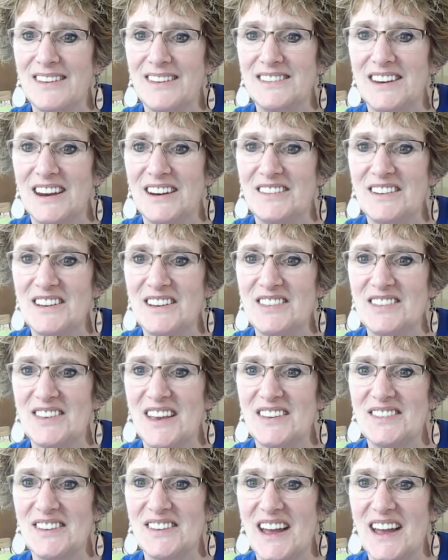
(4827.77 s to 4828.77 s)
Terry
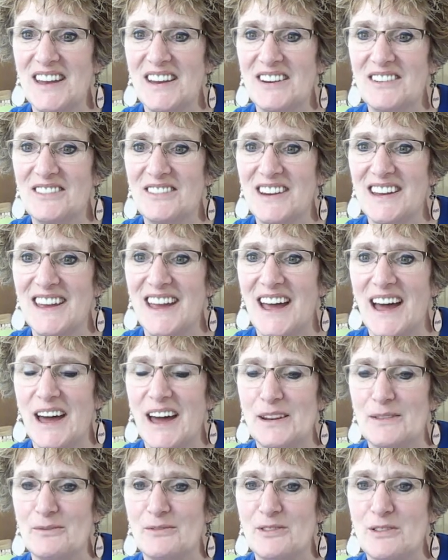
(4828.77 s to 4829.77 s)
says, I agree,
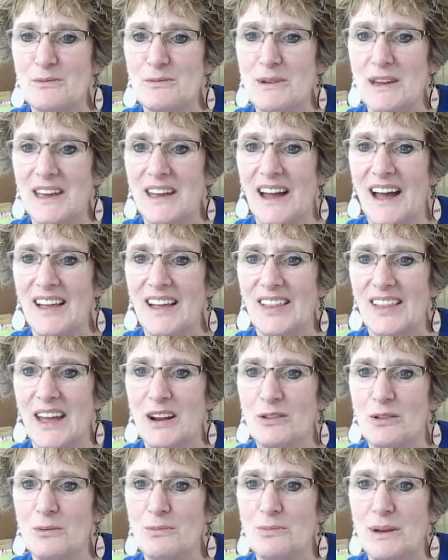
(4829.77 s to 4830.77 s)
Adam. For me, I
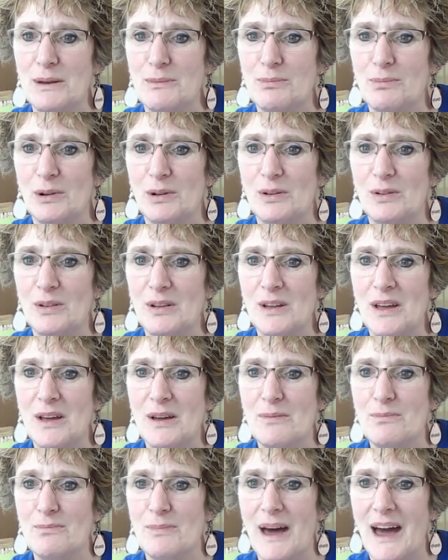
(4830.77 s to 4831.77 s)
like when people
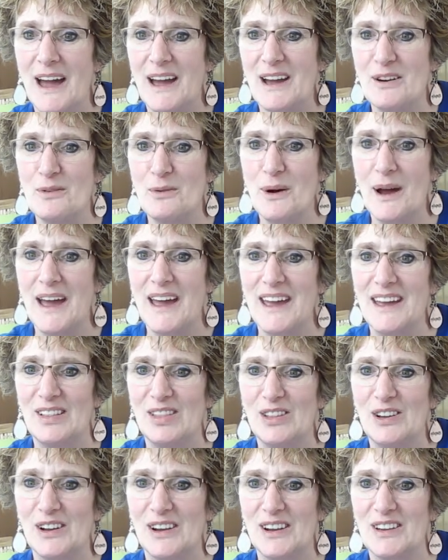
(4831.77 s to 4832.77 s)
back away
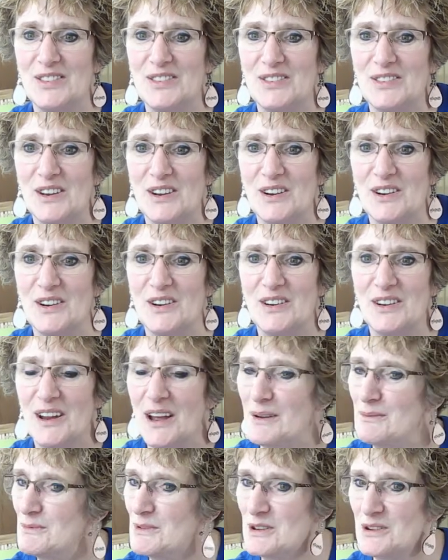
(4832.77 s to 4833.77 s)
and look concerned.
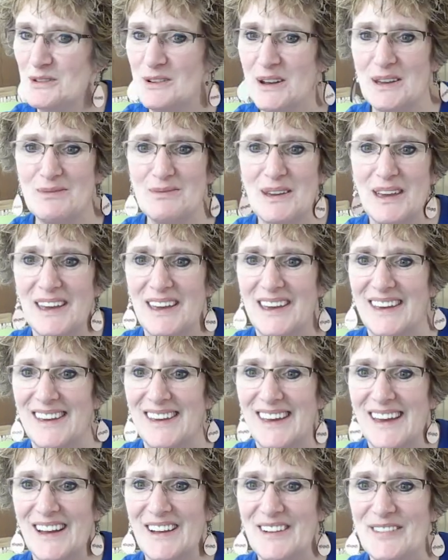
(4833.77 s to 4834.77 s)
I'm doing me.
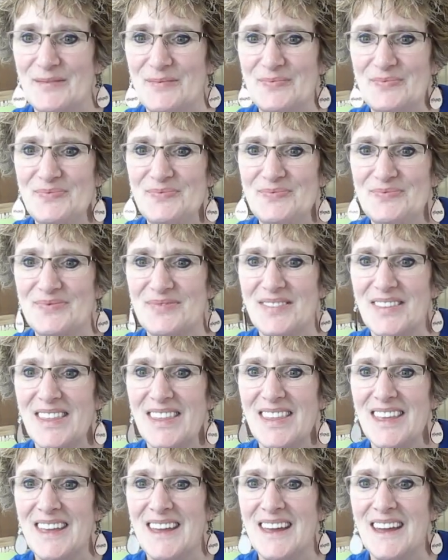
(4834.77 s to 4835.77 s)
Yep.
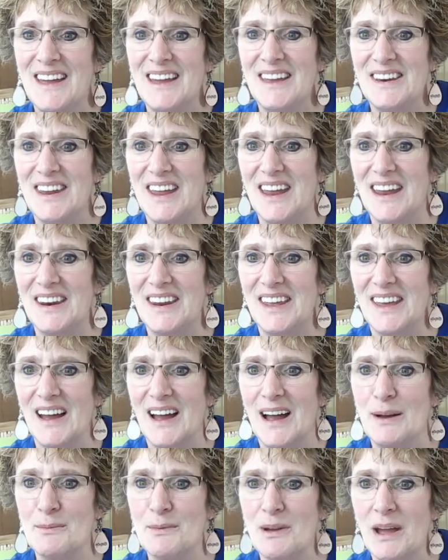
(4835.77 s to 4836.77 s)
Nanny,
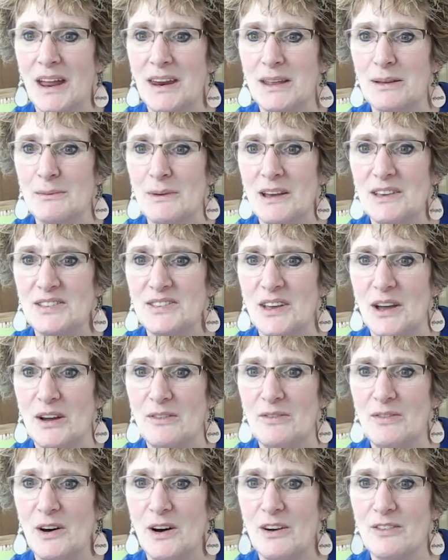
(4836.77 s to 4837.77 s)
I'm cutting
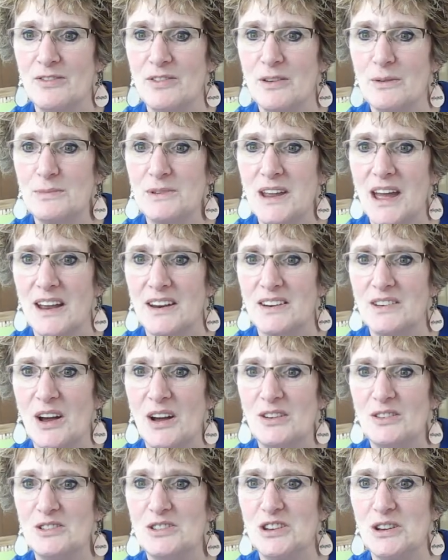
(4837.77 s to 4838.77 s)
myself off from
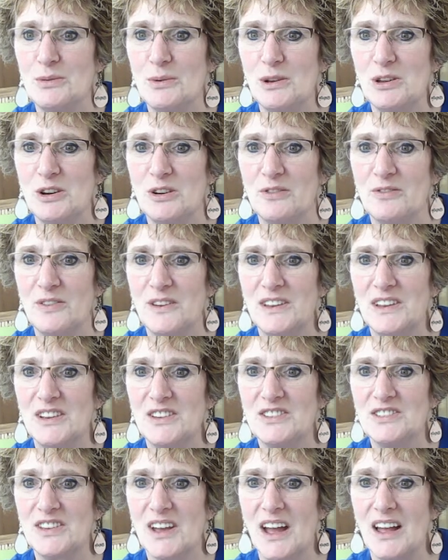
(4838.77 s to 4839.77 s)
technology when you're
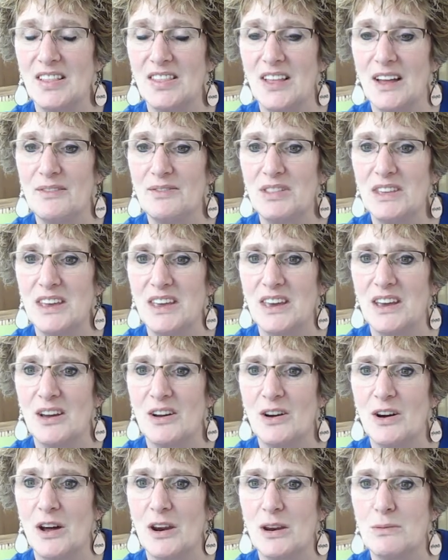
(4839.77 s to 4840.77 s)
finished. I love the
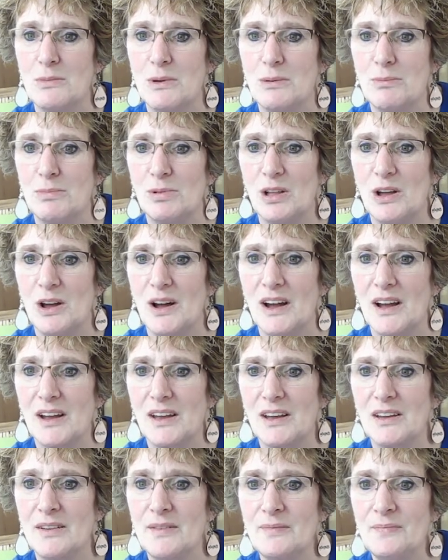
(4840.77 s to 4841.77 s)
economy block.